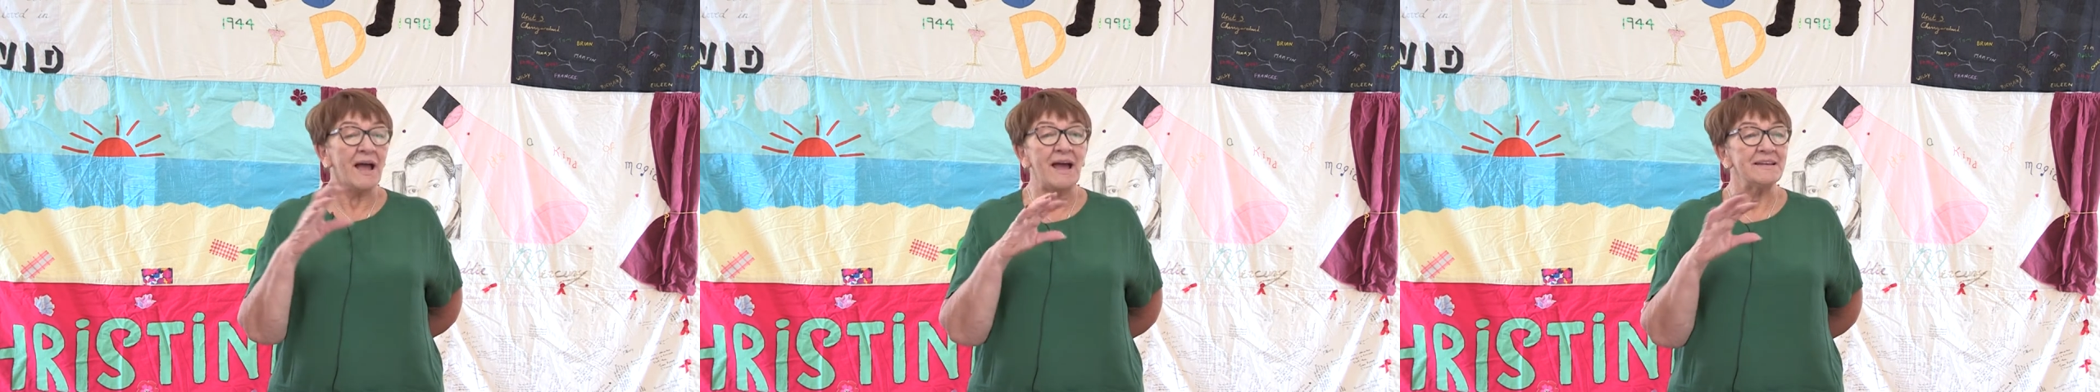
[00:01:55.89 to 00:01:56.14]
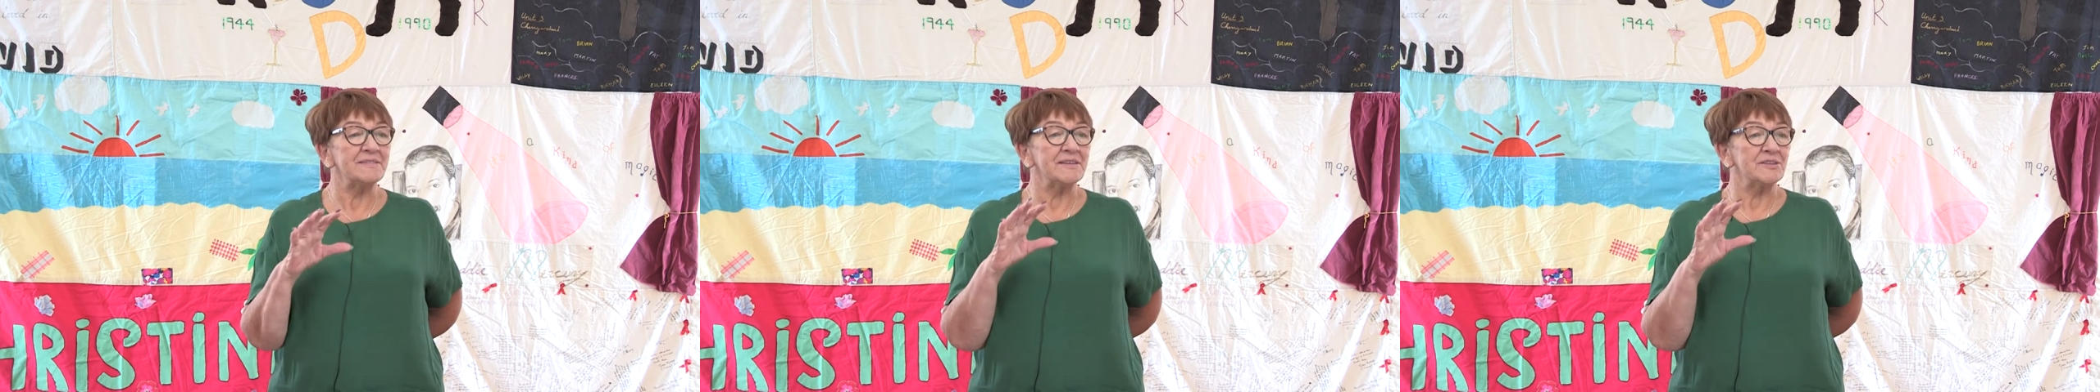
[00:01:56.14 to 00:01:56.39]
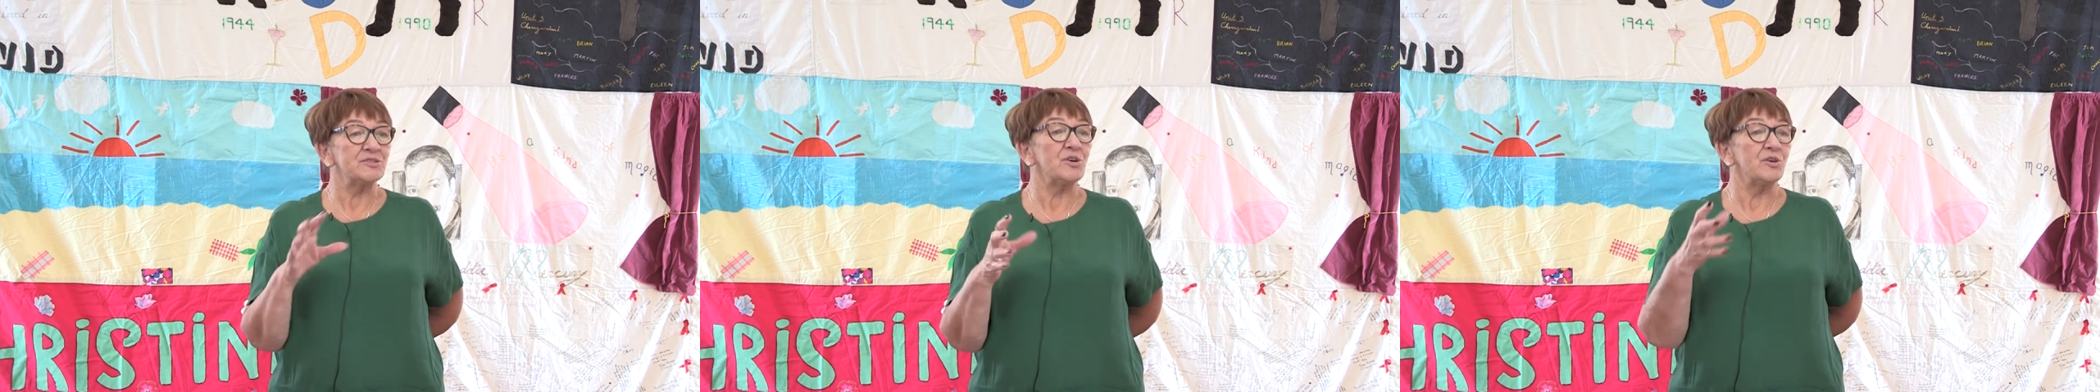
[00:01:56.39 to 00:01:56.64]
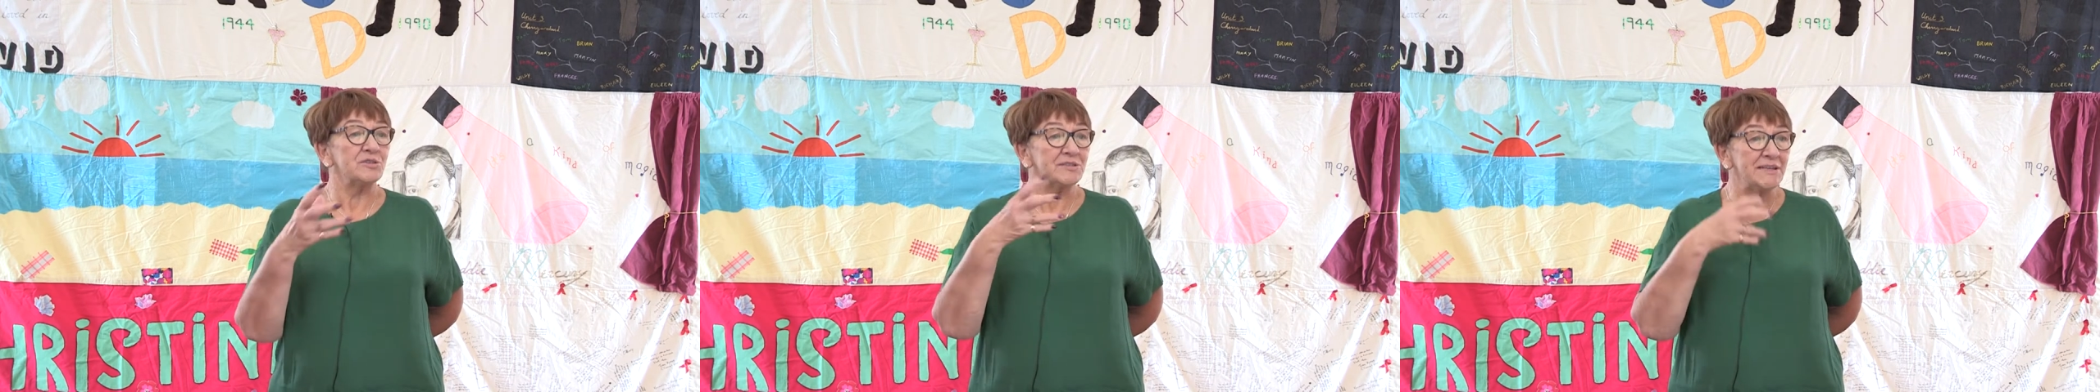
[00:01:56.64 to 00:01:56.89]
anything at
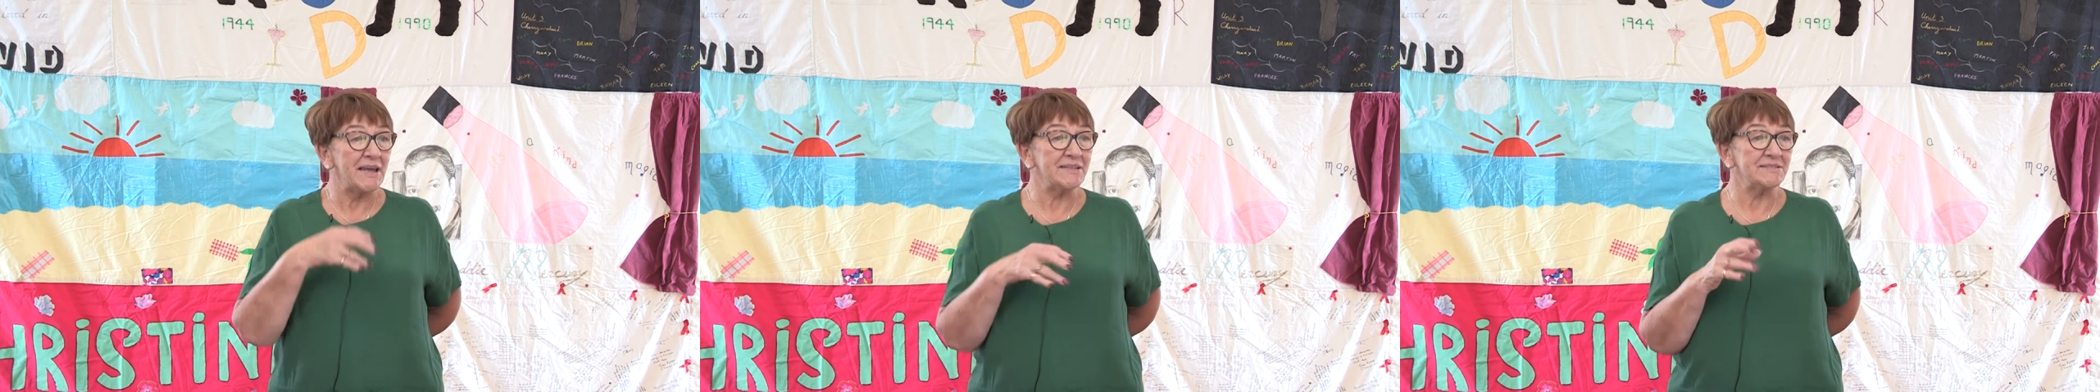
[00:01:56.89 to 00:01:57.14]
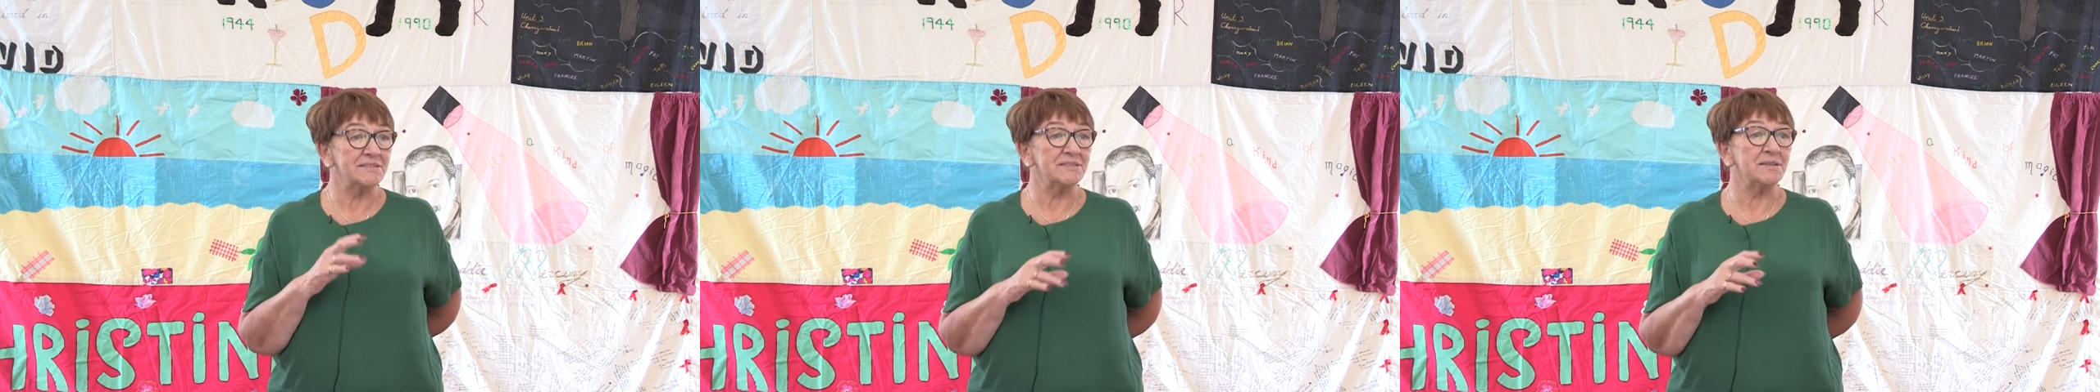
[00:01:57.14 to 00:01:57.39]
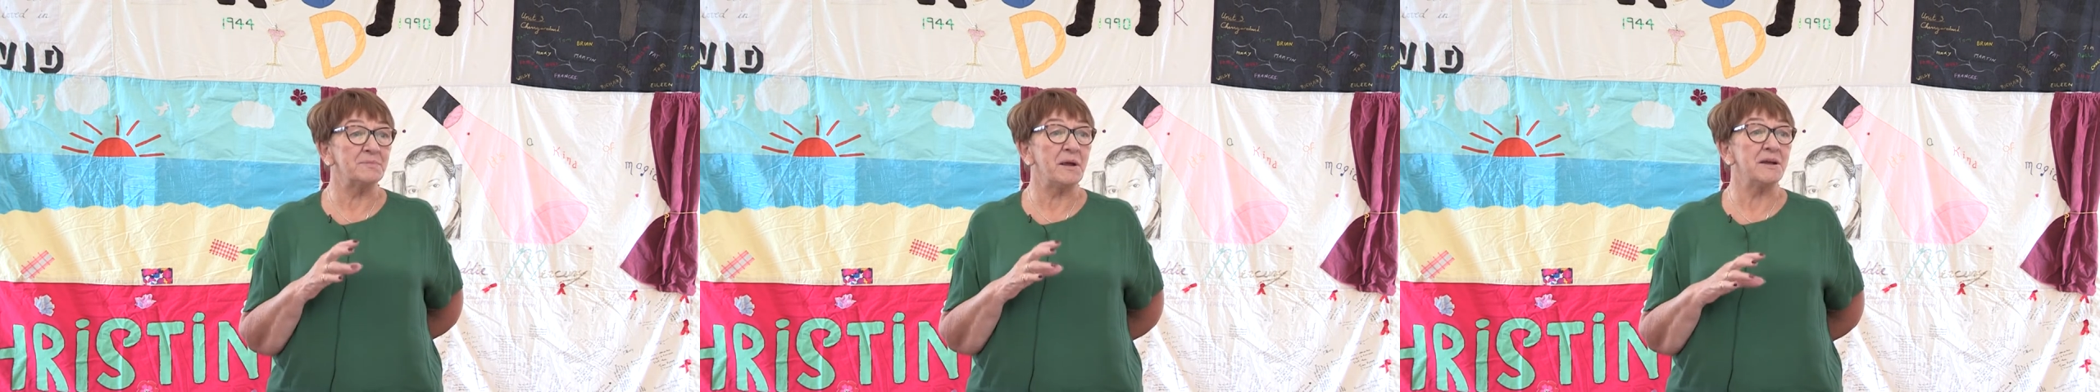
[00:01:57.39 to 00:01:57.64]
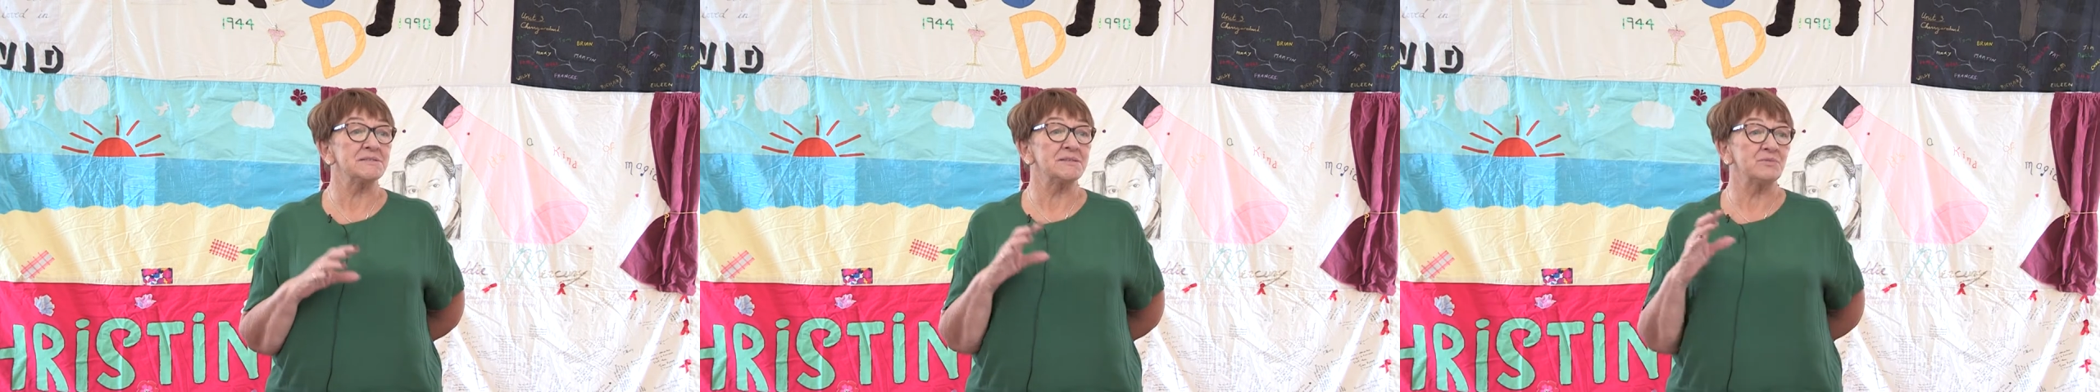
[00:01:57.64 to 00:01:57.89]
all connected to the
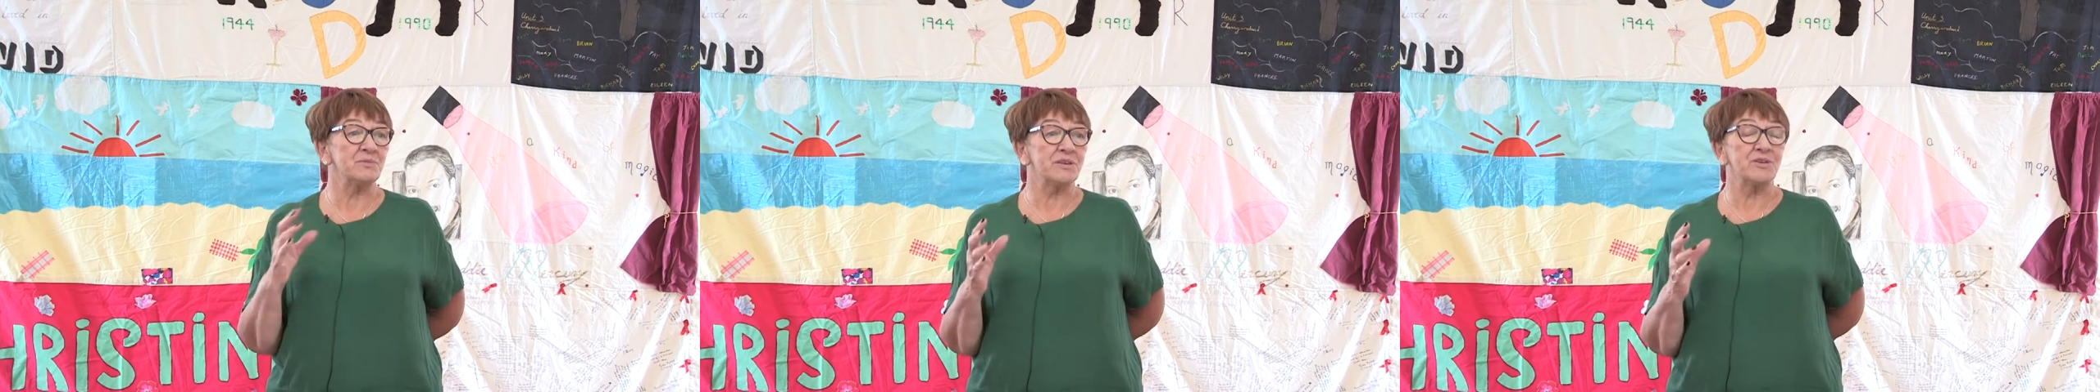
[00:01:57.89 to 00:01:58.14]
person we